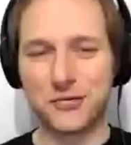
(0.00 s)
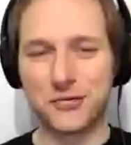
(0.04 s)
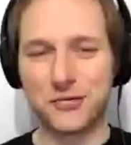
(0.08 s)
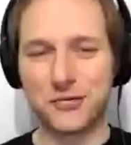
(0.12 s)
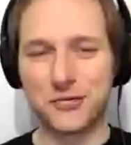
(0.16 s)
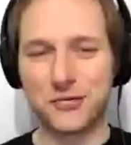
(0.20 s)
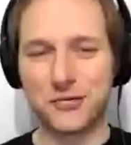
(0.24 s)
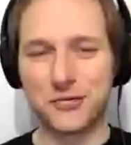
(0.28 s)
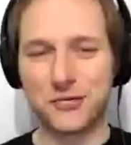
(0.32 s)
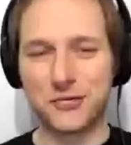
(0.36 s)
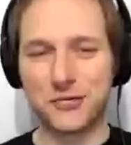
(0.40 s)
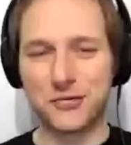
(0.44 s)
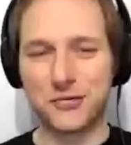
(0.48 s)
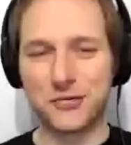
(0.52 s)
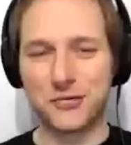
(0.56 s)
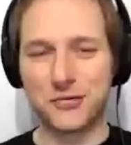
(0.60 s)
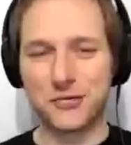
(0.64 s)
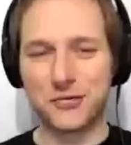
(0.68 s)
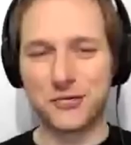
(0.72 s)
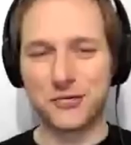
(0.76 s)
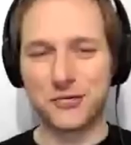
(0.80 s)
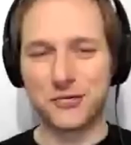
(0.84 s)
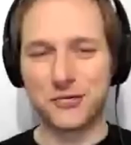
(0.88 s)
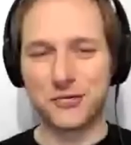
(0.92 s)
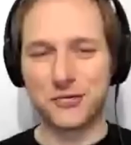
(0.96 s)
and
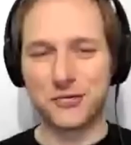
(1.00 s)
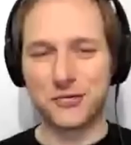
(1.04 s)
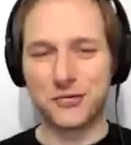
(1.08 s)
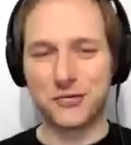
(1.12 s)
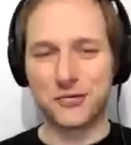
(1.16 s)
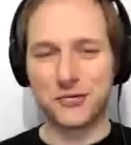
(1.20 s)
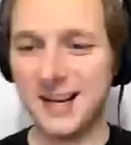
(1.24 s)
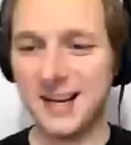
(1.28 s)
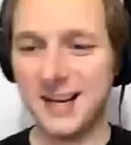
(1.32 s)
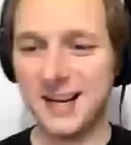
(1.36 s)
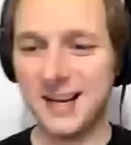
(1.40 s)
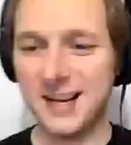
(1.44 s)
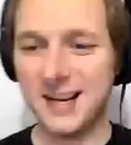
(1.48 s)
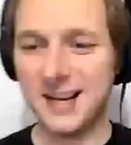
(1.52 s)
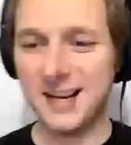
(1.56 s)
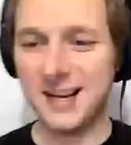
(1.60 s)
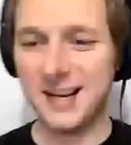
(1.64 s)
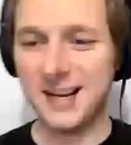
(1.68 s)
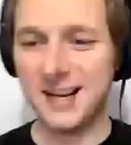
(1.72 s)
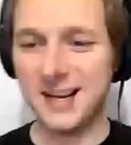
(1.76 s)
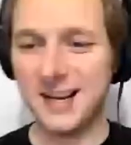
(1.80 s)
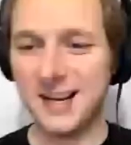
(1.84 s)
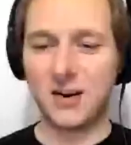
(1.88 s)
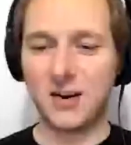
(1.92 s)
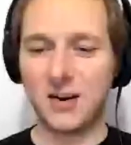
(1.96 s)
troubleshooted and
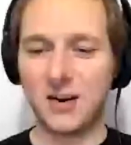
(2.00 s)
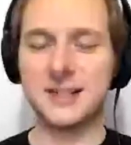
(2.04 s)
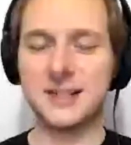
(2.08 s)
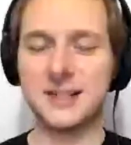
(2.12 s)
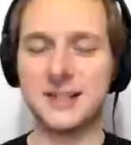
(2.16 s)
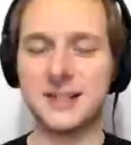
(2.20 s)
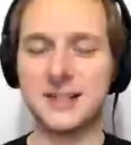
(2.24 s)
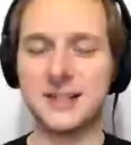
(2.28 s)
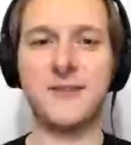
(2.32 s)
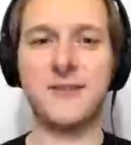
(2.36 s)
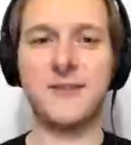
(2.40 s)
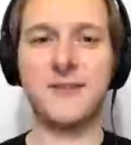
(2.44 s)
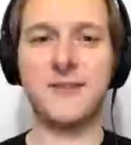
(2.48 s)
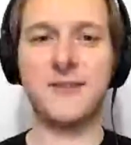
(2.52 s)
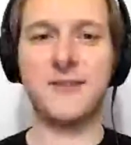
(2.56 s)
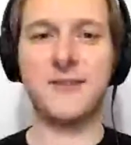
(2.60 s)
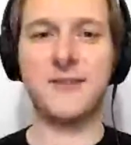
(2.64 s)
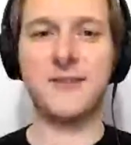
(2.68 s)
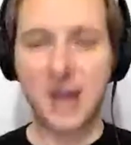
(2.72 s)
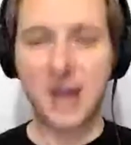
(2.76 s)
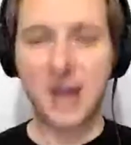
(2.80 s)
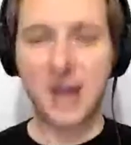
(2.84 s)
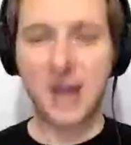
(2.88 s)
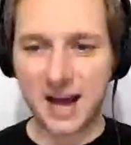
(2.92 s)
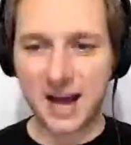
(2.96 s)
science the
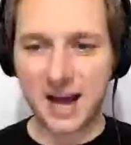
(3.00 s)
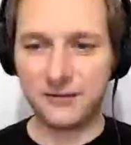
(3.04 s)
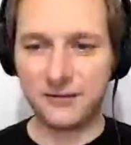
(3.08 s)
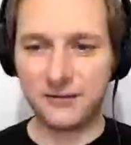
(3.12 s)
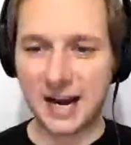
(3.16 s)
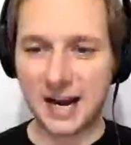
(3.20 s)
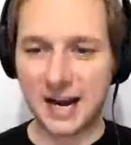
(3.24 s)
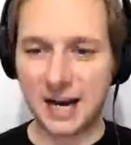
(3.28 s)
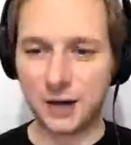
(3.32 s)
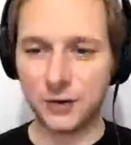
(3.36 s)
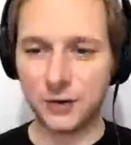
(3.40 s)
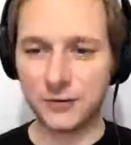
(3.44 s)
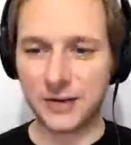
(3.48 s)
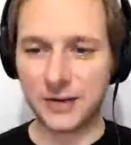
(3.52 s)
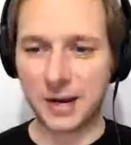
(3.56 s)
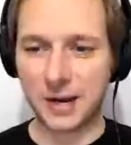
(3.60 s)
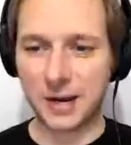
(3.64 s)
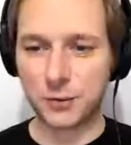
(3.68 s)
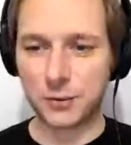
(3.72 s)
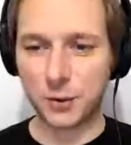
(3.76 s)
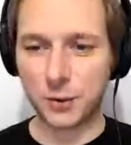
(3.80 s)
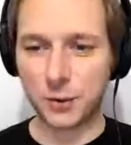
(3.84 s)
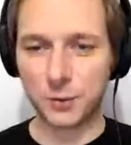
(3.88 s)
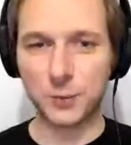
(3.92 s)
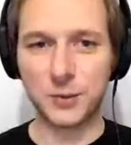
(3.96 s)
F out of that
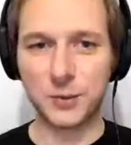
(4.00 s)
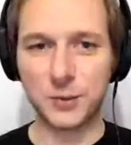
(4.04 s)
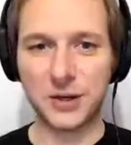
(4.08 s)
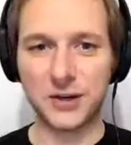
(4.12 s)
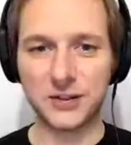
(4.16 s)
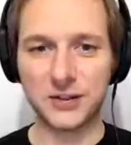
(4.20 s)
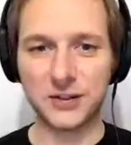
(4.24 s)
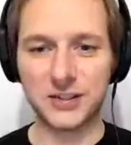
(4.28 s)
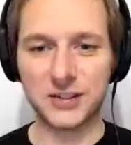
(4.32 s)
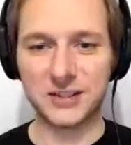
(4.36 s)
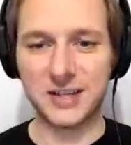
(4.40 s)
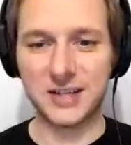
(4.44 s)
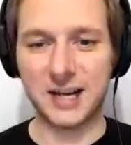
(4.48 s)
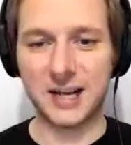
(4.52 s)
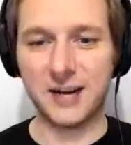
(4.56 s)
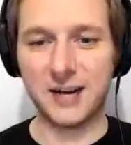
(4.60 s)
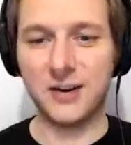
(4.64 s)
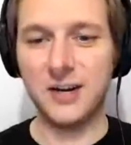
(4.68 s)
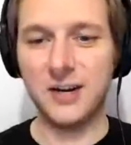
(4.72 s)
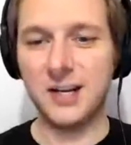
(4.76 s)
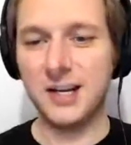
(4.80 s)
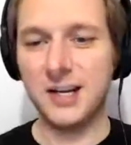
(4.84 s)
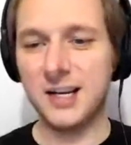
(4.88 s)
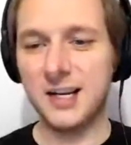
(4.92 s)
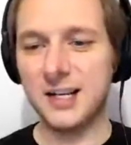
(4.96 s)
problem we got just now.
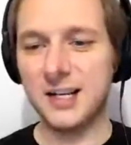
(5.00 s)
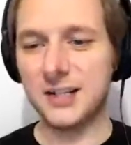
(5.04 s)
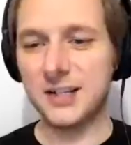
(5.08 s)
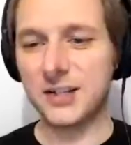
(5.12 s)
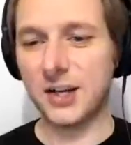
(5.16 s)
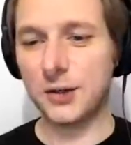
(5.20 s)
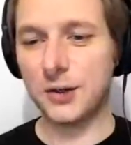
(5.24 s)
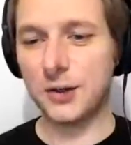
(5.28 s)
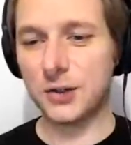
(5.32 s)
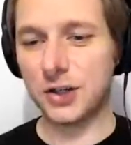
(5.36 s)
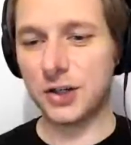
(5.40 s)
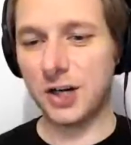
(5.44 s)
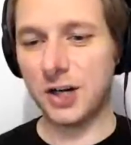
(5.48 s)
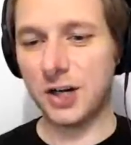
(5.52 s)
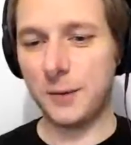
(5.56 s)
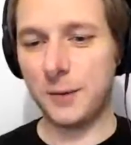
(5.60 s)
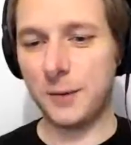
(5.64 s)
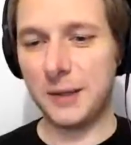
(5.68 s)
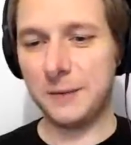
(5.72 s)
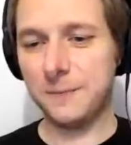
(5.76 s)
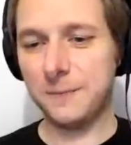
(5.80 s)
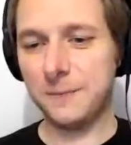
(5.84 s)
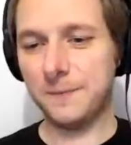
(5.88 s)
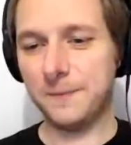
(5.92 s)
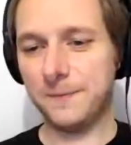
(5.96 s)
So, Shinobi,
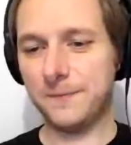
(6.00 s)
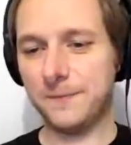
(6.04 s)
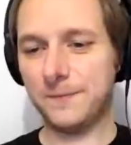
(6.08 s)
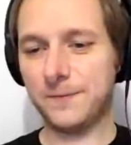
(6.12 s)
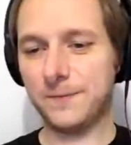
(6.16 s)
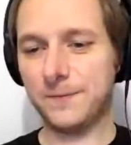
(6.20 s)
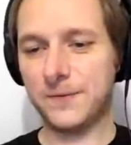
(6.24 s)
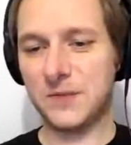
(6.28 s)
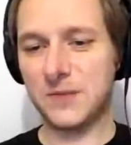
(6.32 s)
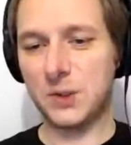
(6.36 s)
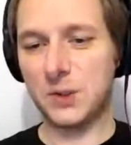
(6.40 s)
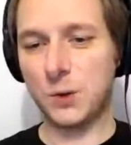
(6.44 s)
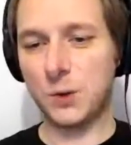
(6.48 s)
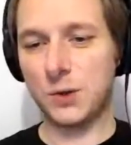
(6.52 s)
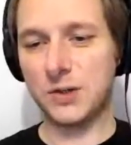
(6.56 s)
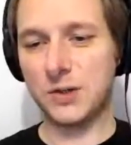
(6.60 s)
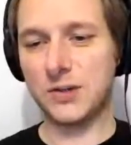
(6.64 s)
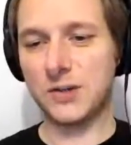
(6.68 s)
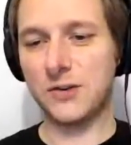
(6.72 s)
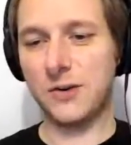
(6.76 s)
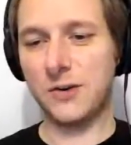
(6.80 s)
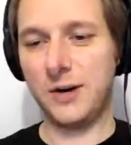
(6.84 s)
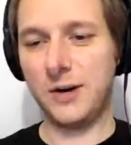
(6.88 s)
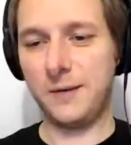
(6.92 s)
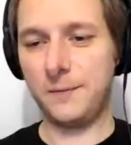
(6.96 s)
talk us through
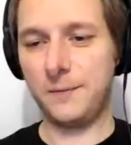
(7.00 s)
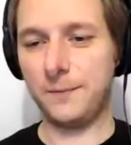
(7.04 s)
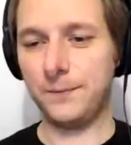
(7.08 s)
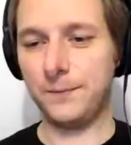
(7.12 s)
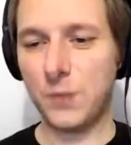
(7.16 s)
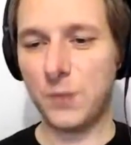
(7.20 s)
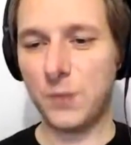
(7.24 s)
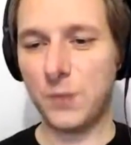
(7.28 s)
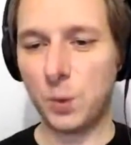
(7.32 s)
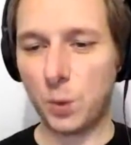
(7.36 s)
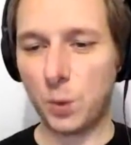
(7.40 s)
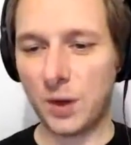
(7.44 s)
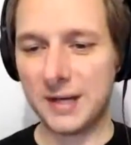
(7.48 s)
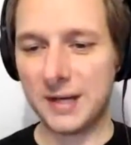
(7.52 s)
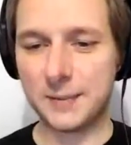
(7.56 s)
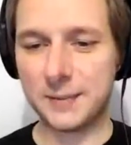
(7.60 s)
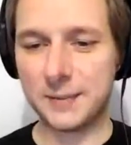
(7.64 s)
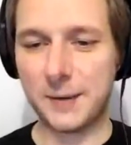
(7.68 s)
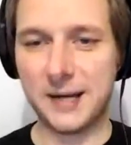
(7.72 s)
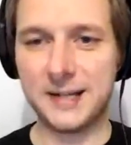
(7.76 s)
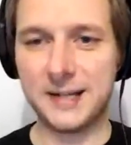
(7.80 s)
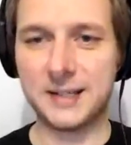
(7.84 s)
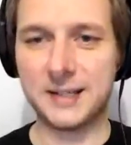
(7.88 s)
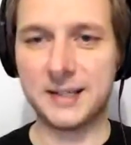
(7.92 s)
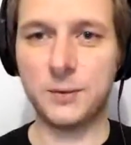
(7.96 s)
it. White
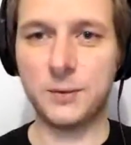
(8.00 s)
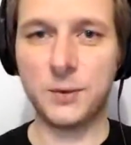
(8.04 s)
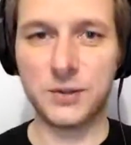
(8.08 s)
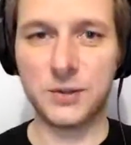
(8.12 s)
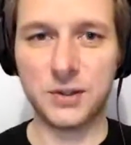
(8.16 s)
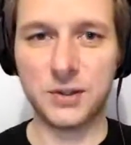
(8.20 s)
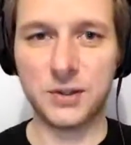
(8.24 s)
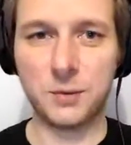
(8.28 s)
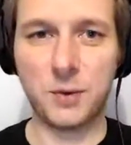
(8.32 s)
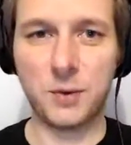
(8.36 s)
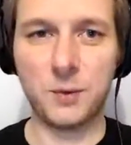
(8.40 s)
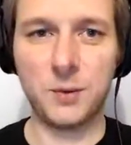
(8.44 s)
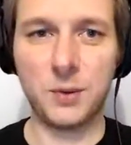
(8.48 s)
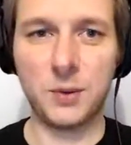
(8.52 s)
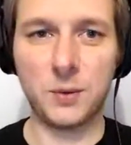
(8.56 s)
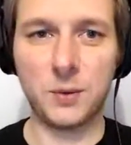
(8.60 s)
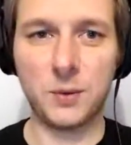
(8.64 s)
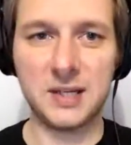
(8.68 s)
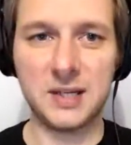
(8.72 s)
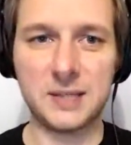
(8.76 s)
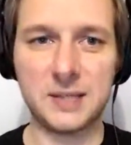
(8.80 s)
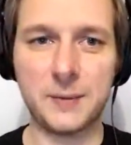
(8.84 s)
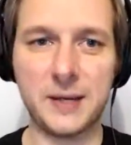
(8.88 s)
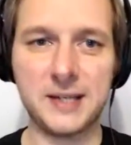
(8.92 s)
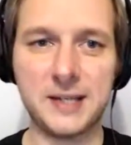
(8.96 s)
space. What's the problem with white
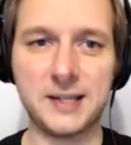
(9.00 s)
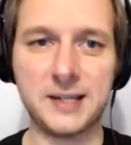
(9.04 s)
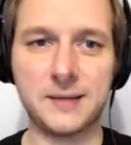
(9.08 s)
space?